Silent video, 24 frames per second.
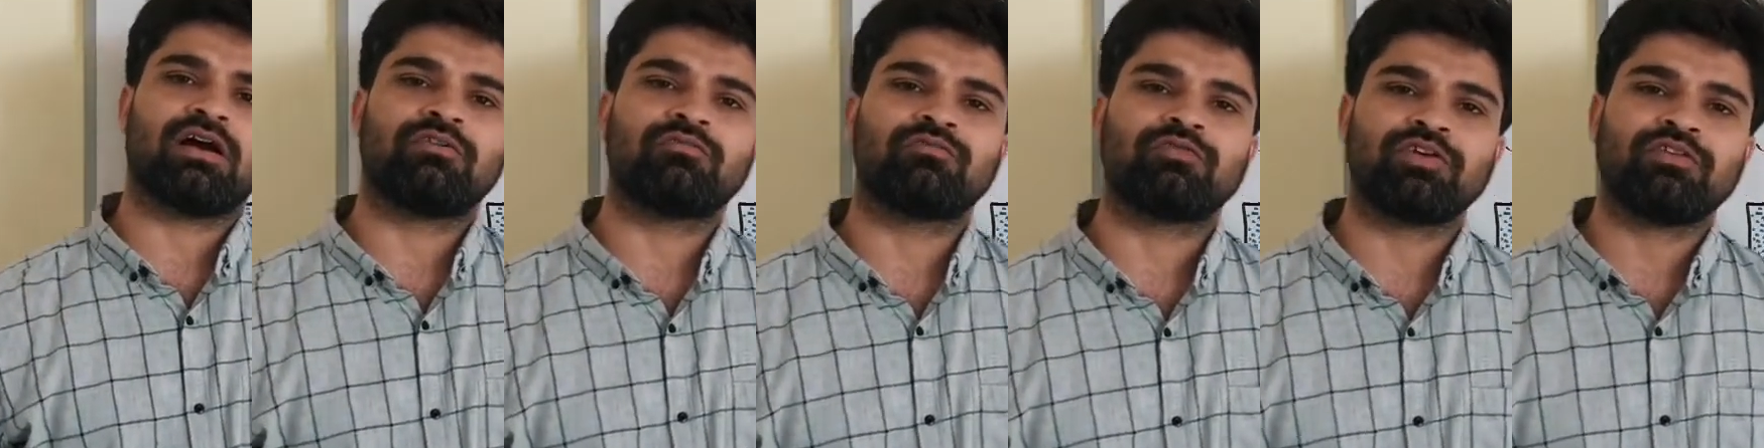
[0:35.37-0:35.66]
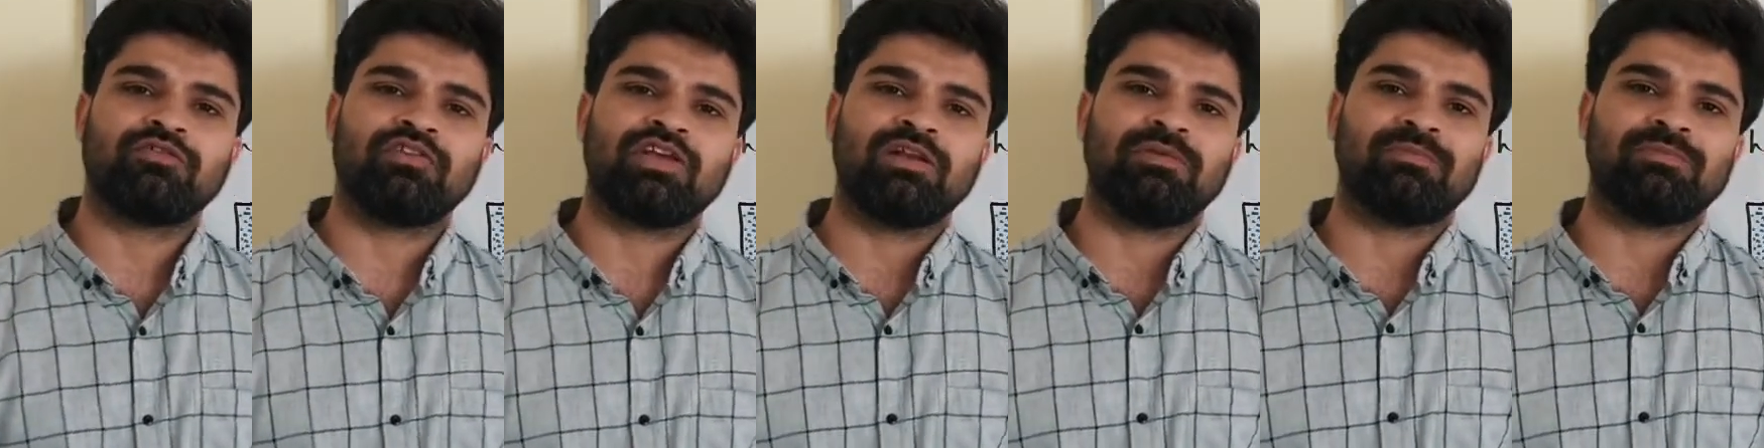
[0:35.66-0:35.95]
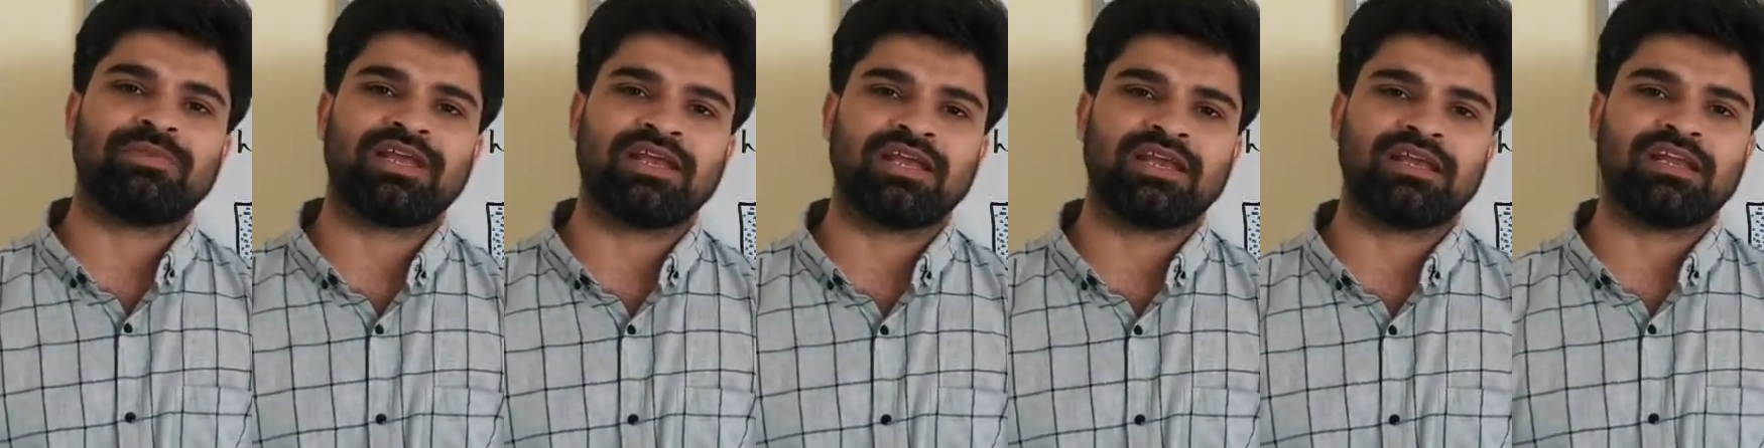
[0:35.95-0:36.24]
we will
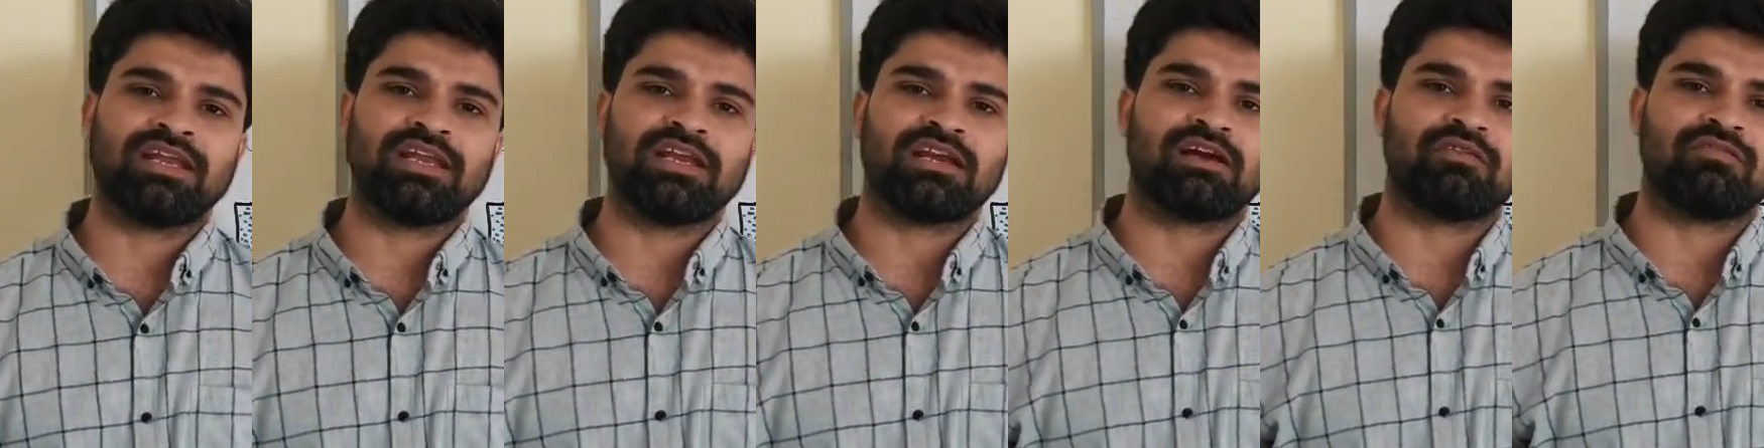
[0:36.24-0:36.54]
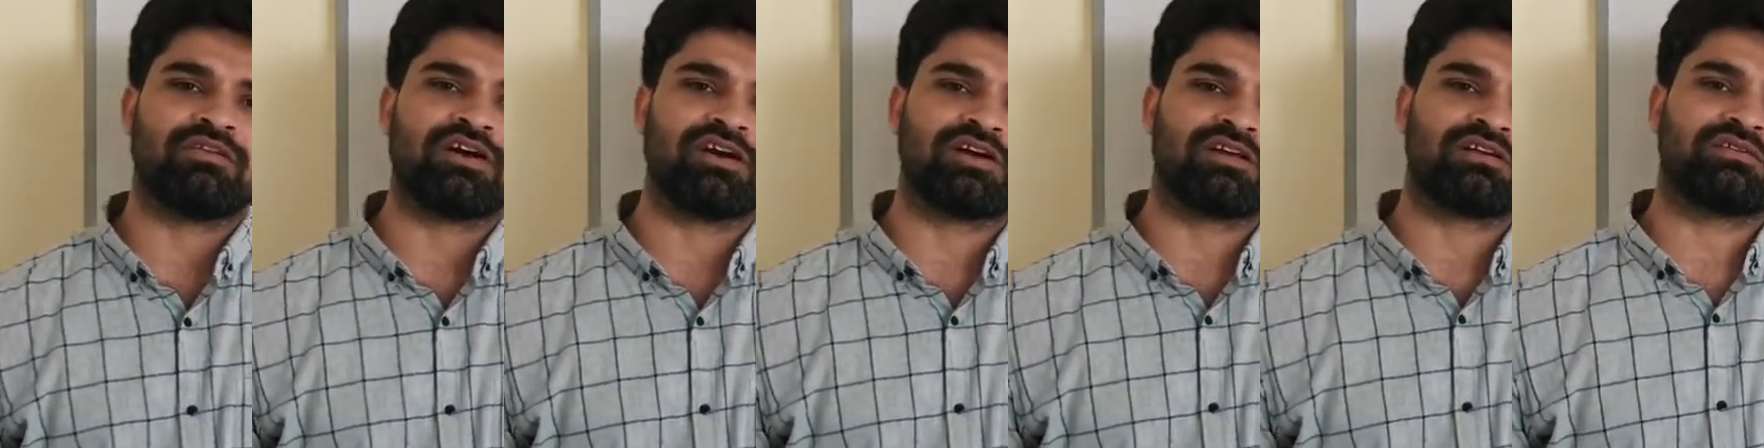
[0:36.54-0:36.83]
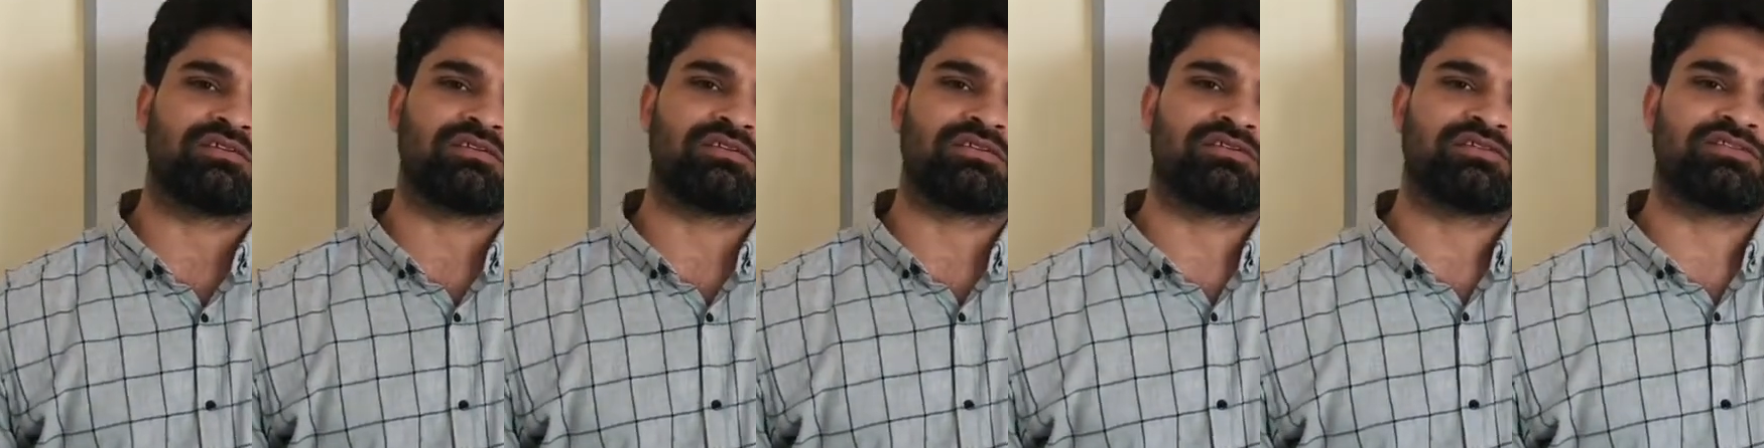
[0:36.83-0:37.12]
mainly
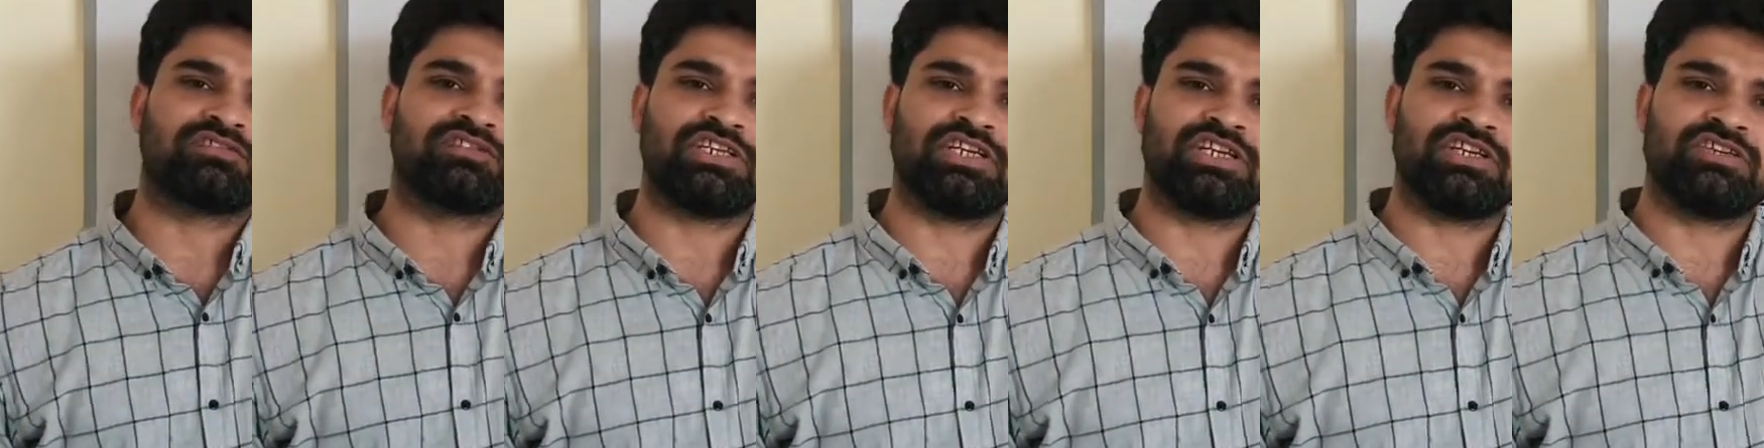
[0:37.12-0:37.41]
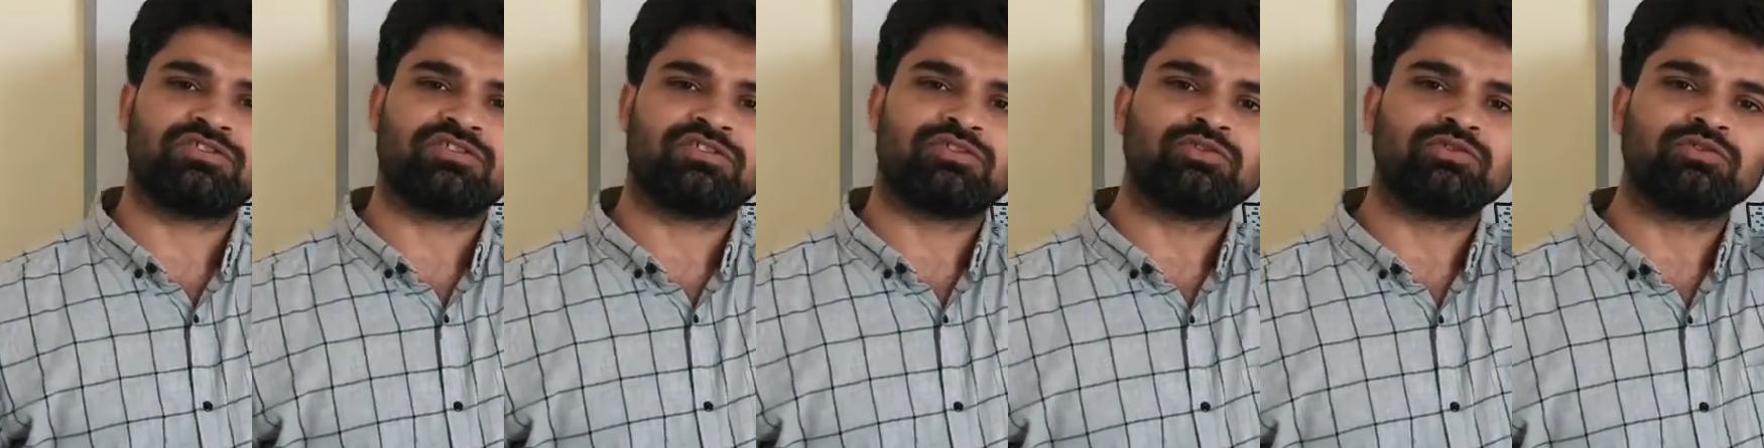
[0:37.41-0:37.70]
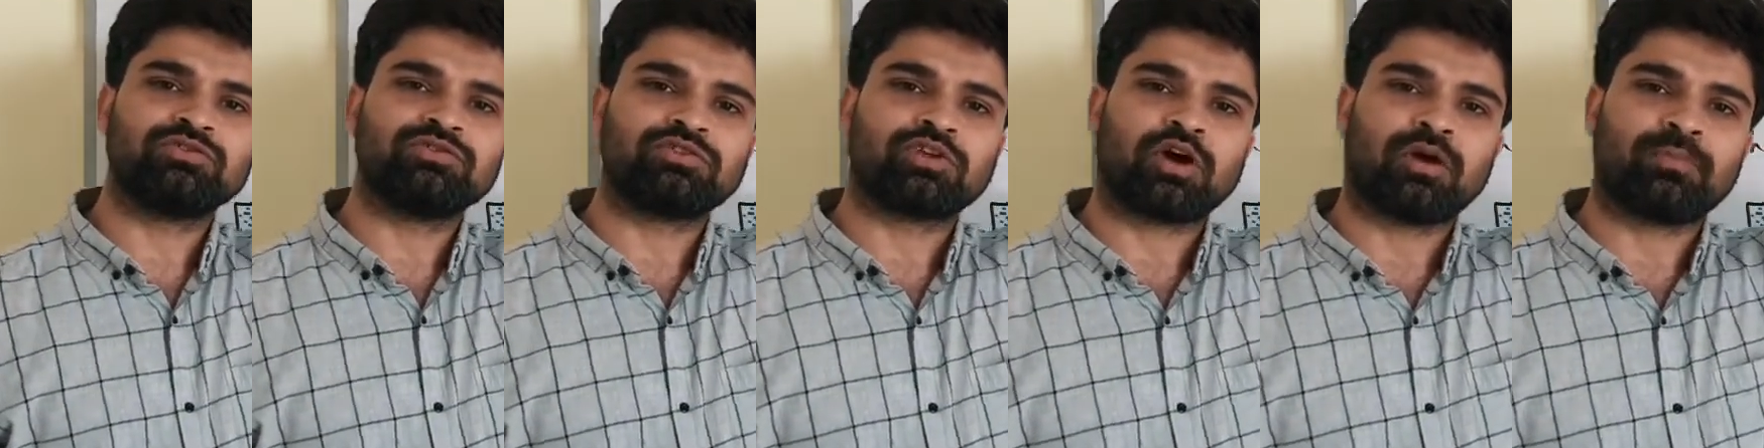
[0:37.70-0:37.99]
cover these
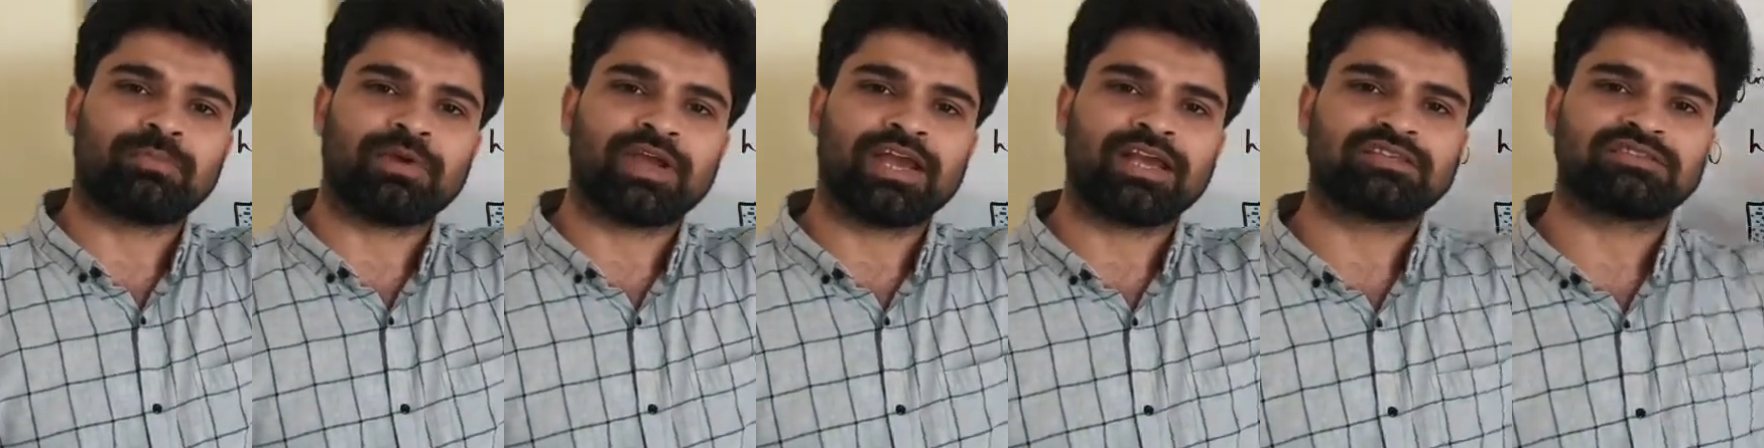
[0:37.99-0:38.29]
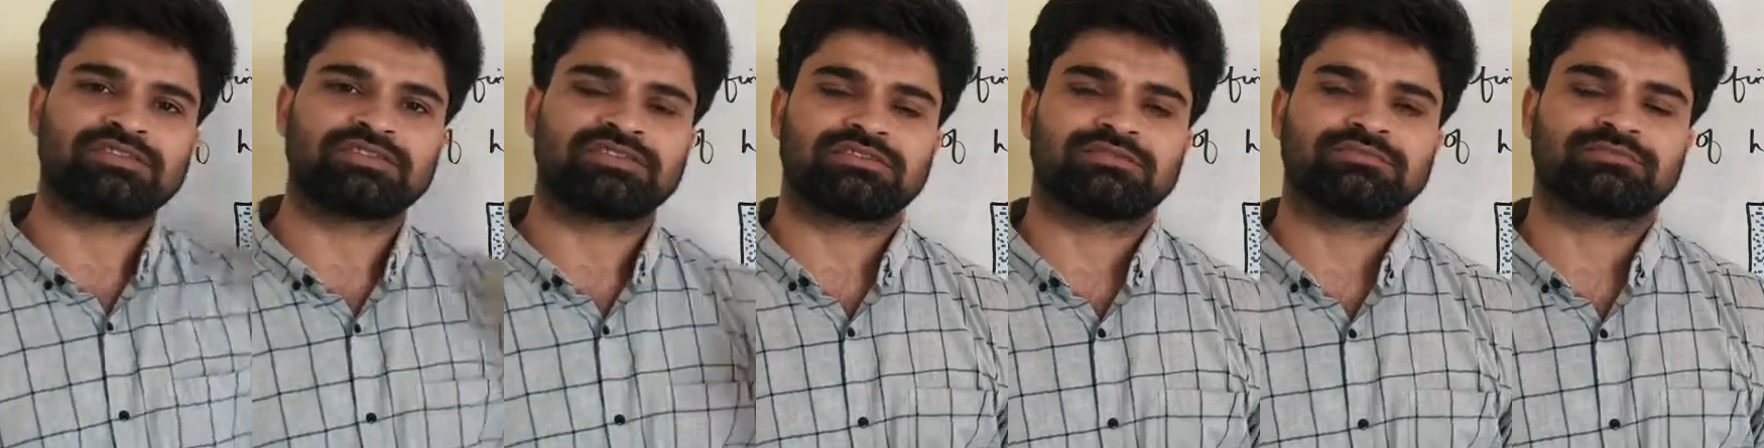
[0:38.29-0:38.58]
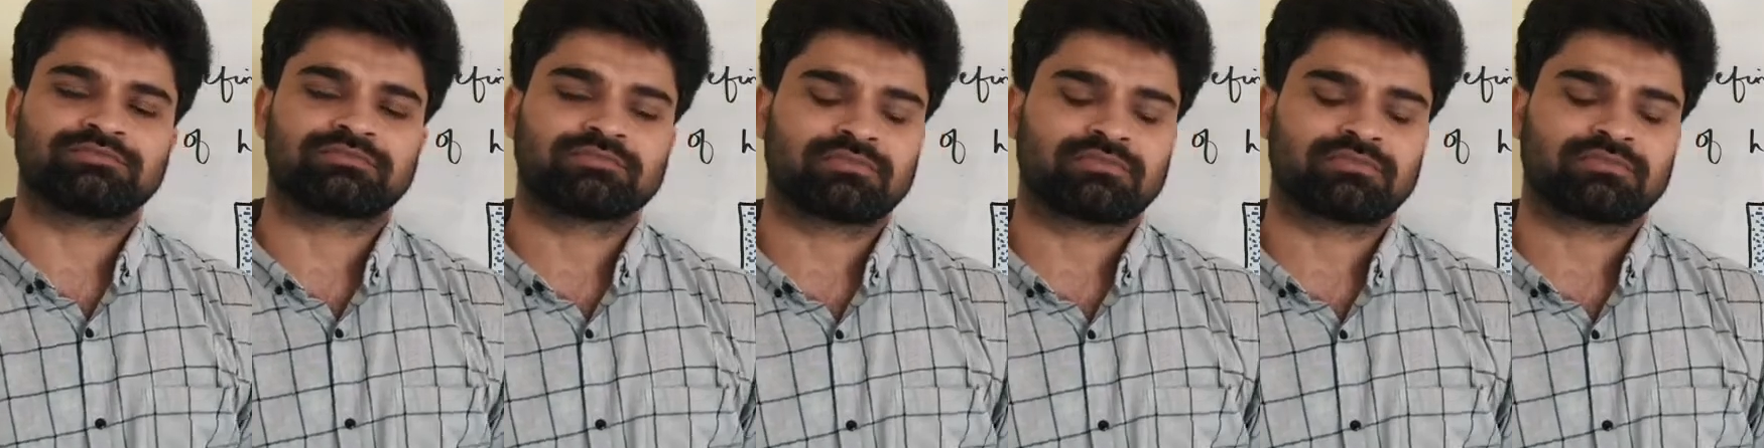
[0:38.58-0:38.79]
two topics,